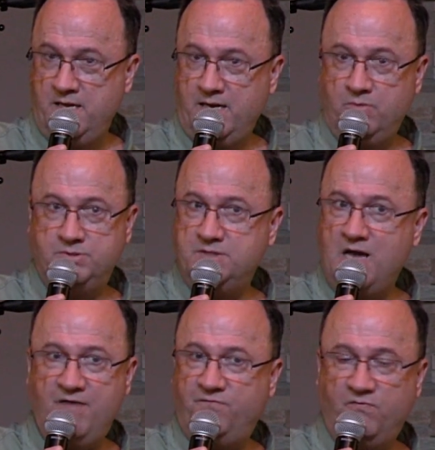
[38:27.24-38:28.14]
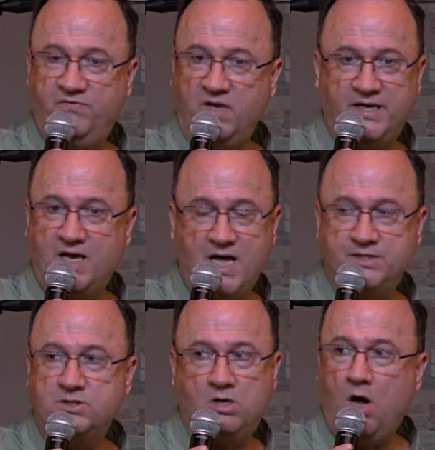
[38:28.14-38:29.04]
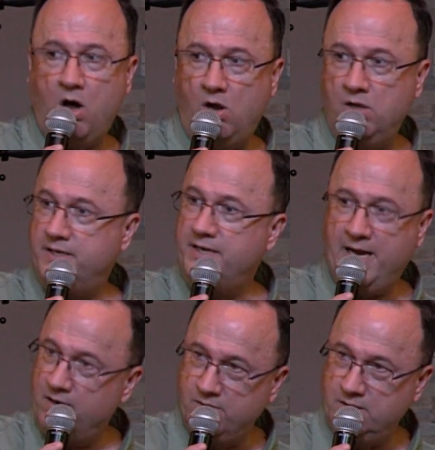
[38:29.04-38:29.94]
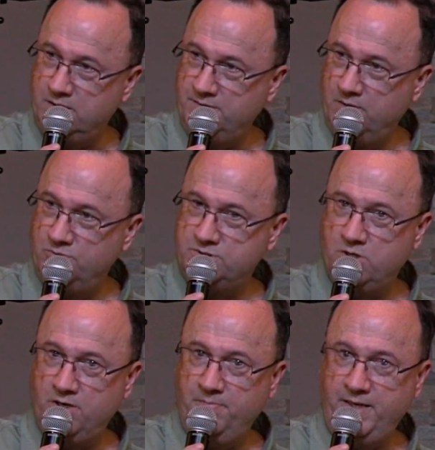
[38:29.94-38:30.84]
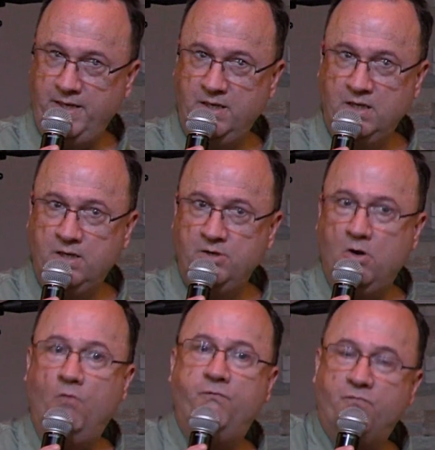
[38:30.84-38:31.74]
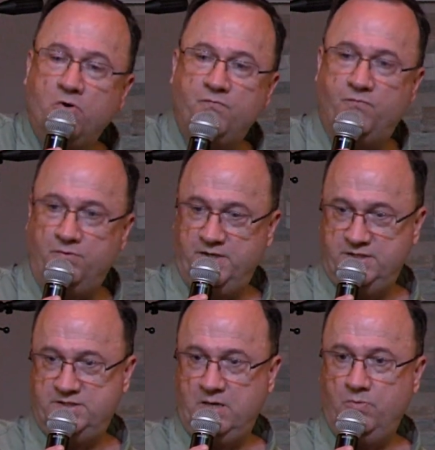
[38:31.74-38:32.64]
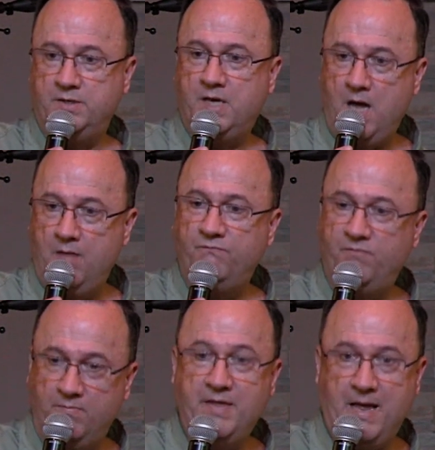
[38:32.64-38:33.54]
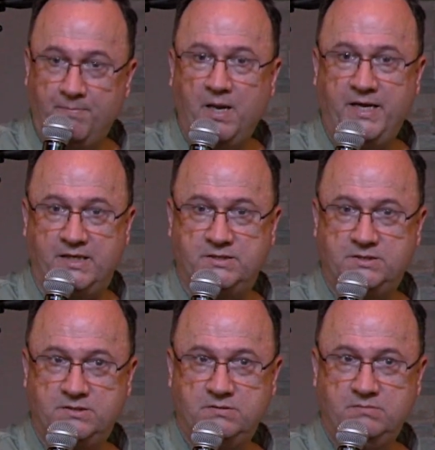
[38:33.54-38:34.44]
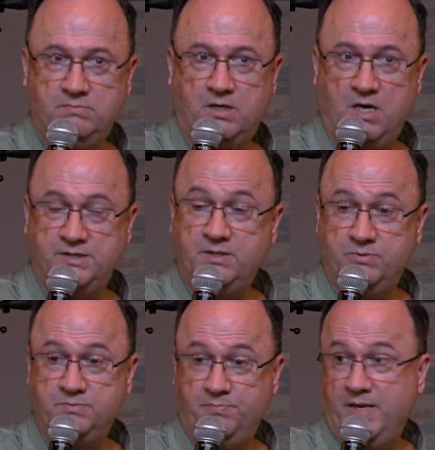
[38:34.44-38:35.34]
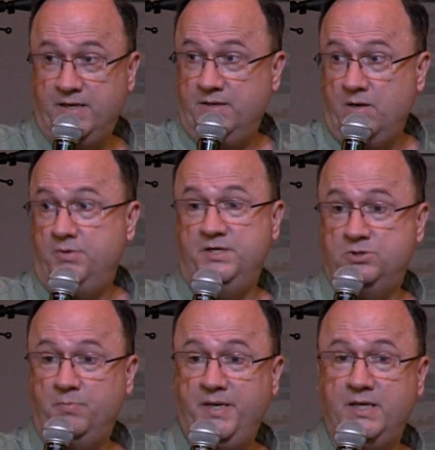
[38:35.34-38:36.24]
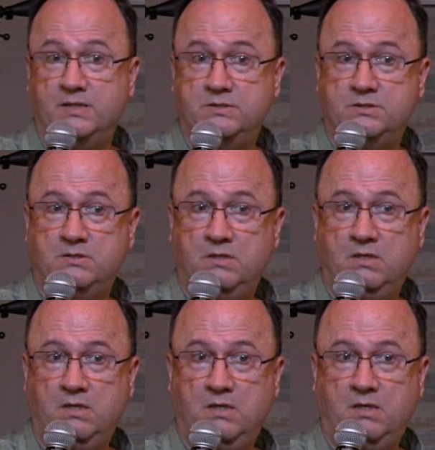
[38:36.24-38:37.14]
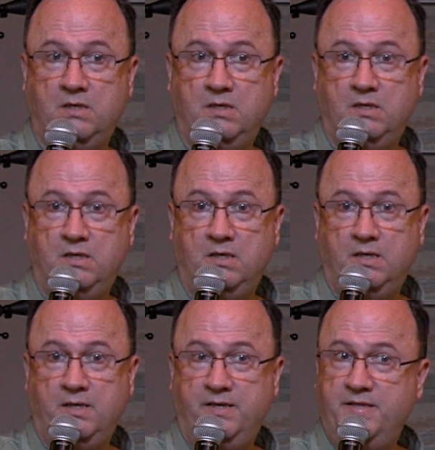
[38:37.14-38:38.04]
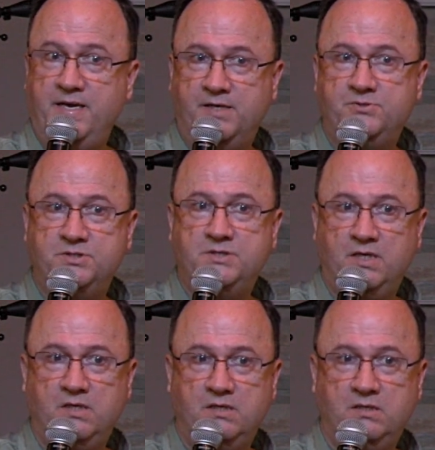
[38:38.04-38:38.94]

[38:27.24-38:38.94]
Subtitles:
He was not fulfilling God's call in Haran. There was going to be no fruitfulness that would come from that place because he was in disobedience. Isn't that interesting?